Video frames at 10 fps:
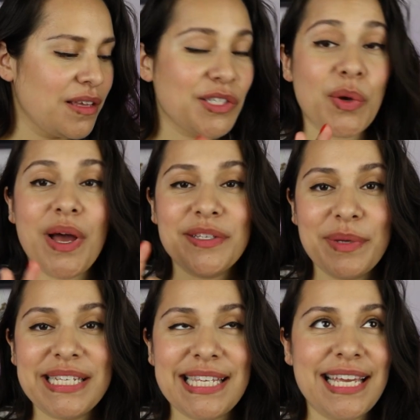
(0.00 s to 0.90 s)
So I just
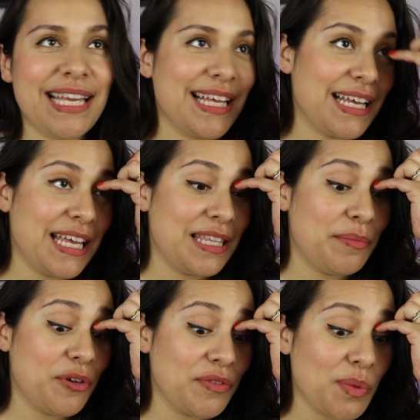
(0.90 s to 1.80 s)
want to say, in the
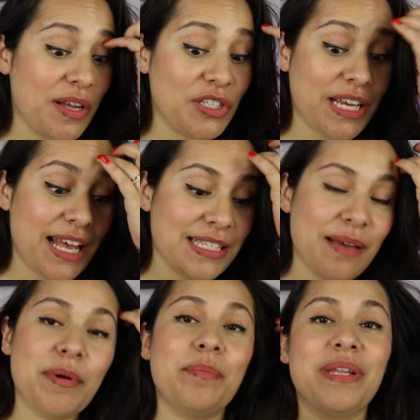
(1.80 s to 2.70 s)
middle of swatching, as
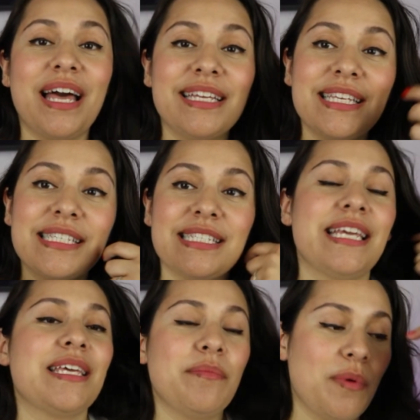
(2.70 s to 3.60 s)
I'm applying these and
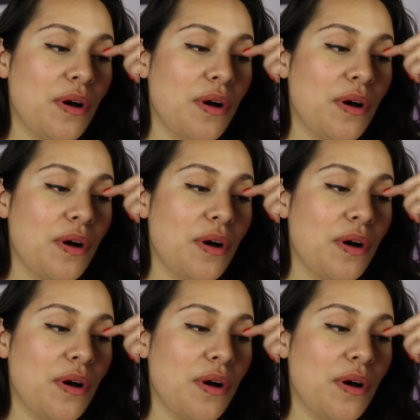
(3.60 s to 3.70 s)
taking